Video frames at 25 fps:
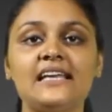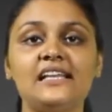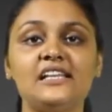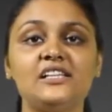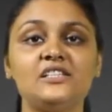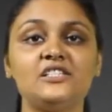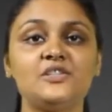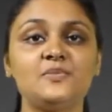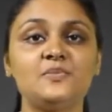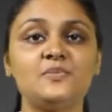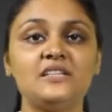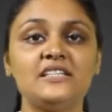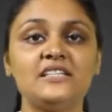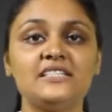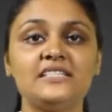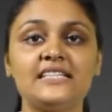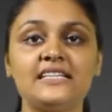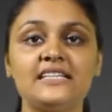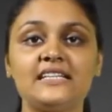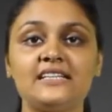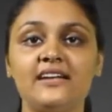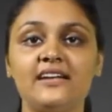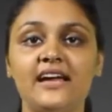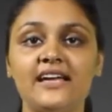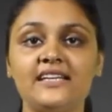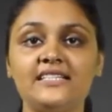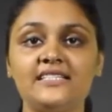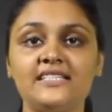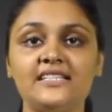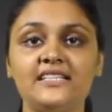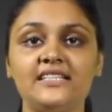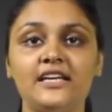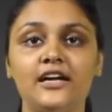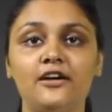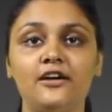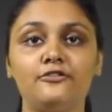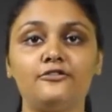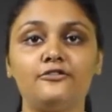Eligibility
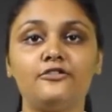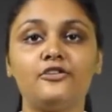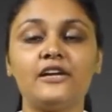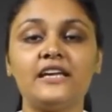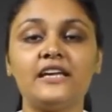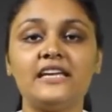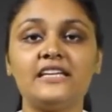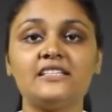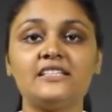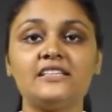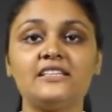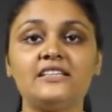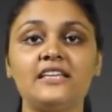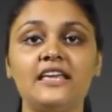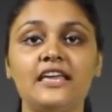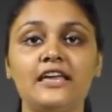criteria for Indian